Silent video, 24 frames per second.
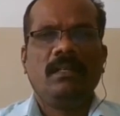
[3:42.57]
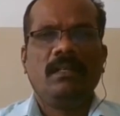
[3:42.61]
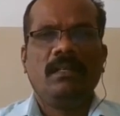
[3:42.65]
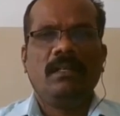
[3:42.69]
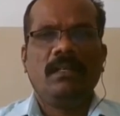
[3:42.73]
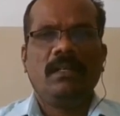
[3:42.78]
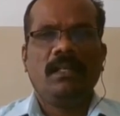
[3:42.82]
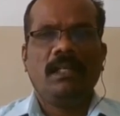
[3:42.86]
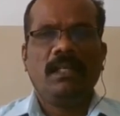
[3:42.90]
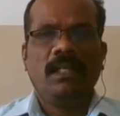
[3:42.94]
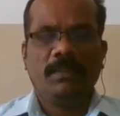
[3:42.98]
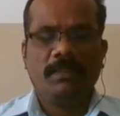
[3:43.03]

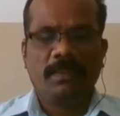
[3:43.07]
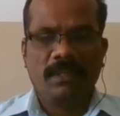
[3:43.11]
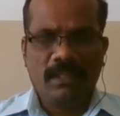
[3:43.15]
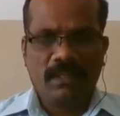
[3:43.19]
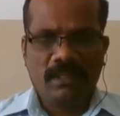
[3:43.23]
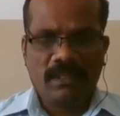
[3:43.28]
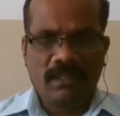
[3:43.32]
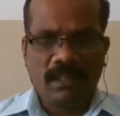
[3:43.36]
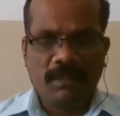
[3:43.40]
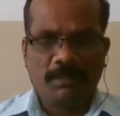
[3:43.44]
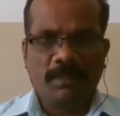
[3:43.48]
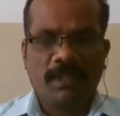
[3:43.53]
labor
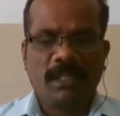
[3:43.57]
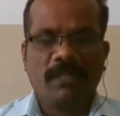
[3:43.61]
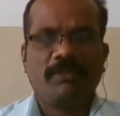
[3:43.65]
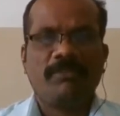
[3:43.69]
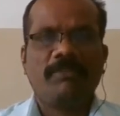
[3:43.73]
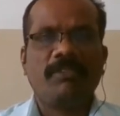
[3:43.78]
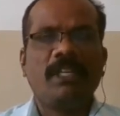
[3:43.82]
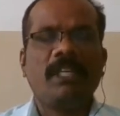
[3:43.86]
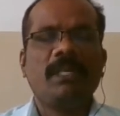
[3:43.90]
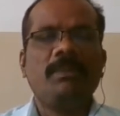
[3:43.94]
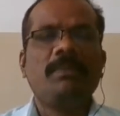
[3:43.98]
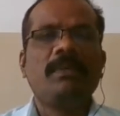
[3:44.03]
supply
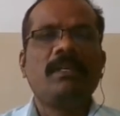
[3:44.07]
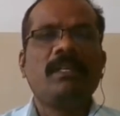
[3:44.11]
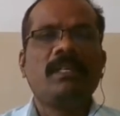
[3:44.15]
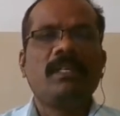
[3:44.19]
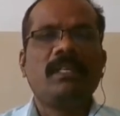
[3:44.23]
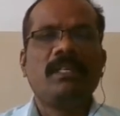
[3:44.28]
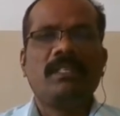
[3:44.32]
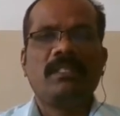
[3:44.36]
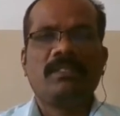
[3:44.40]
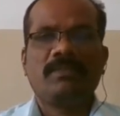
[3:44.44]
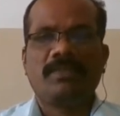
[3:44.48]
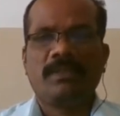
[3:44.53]
of labor
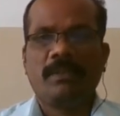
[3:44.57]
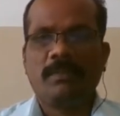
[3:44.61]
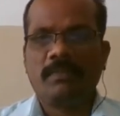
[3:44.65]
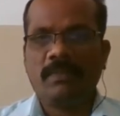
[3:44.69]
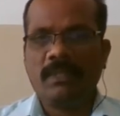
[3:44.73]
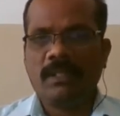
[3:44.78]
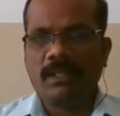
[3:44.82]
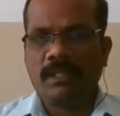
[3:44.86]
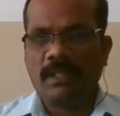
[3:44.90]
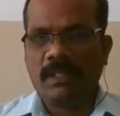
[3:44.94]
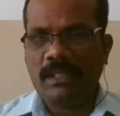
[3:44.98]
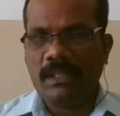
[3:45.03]
is from
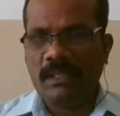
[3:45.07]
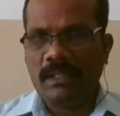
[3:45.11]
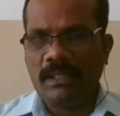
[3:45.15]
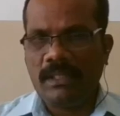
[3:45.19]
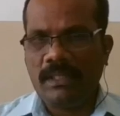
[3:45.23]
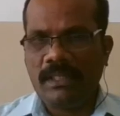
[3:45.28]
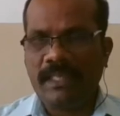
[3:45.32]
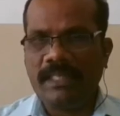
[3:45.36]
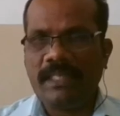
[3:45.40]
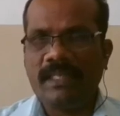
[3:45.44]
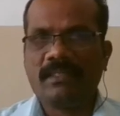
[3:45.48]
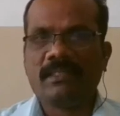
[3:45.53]

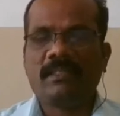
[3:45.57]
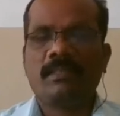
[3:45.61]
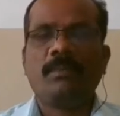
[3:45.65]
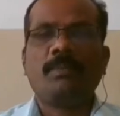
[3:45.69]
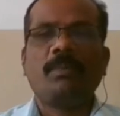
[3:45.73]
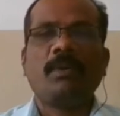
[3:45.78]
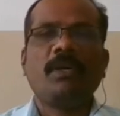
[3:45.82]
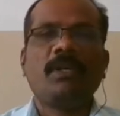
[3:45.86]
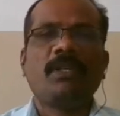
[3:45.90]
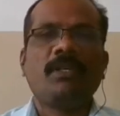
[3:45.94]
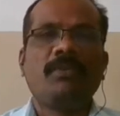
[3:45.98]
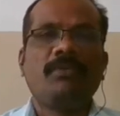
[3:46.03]
industrial
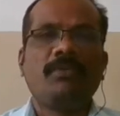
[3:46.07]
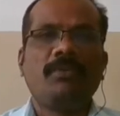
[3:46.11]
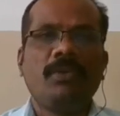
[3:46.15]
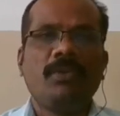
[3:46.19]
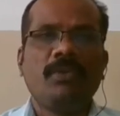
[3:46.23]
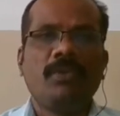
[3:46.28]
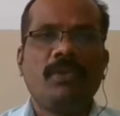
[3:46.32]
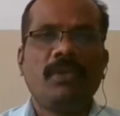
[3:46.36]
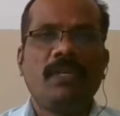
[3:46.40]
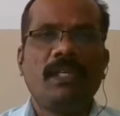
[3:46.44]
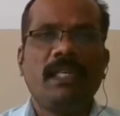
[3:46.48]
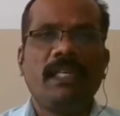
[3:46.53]
point of
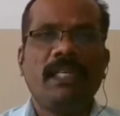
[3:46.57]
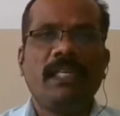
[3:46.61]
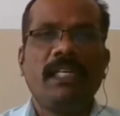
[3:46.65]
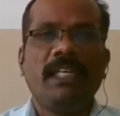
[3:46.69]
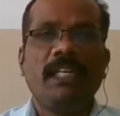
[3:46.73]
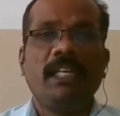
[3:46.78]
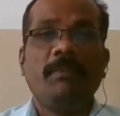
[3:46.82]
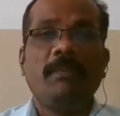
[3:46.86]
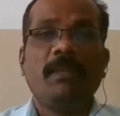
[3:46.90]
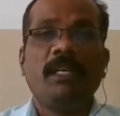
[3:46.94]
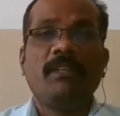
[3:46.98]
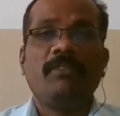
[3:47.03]
view, and
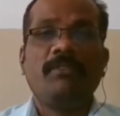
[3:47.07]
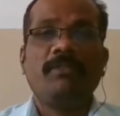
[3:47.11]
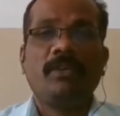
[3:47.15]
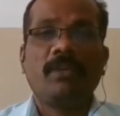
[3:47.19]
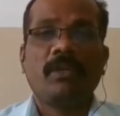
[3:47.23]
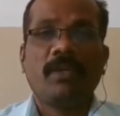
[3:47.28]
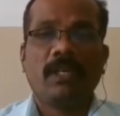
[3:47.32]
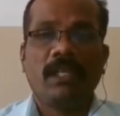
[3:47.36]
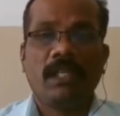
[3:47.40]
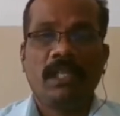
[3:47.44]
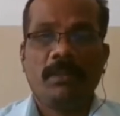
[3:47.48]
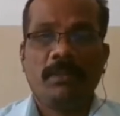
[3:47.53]
demand for
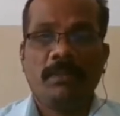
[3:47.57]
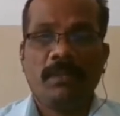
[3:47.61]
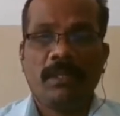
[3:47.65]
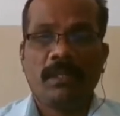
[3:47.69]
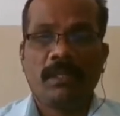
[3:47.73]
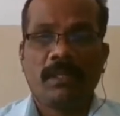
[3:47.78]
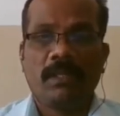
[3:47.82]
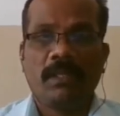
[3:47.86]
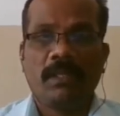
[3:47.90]
labor